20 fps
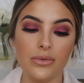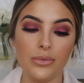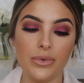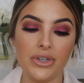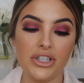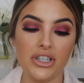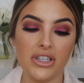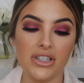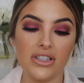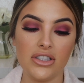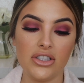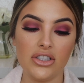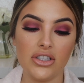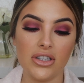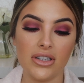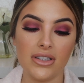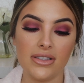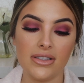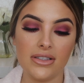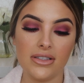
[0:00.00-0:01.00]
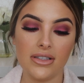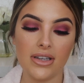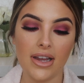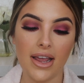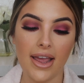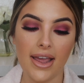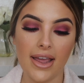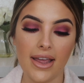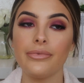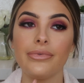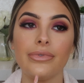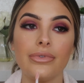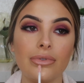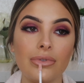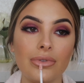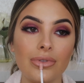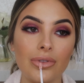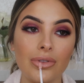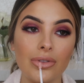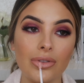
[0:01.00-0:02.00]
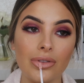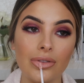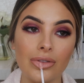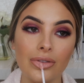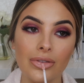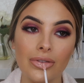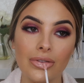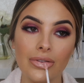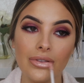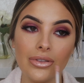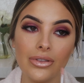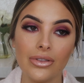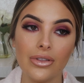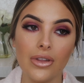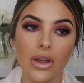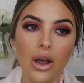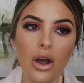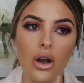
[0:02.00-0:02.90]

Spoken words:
which is just a lip veil.